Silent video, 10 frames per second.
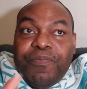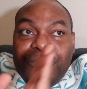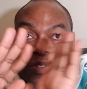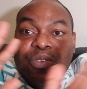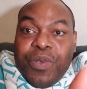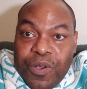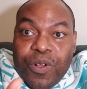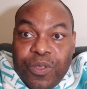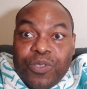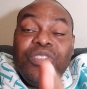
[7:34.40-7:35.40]
doing
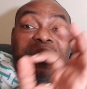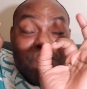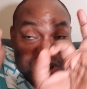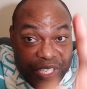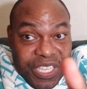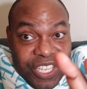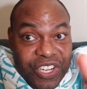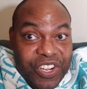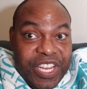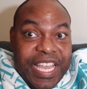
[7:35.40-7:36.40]
all those three,
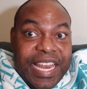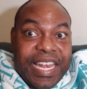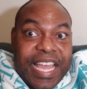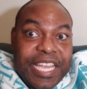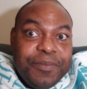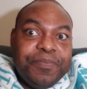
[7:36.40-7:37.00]
particularly at night,